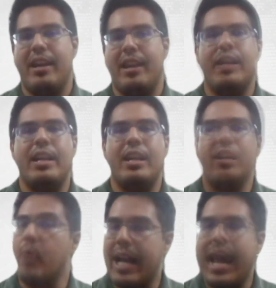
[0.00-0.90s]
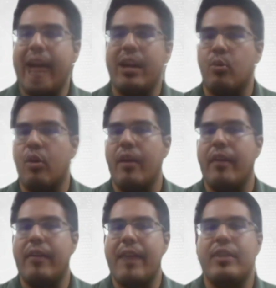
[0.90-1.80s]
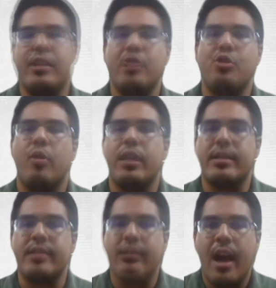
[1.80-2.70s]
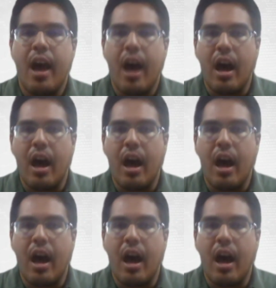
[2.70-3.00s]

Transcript: But definitely the week ahead will definitely show us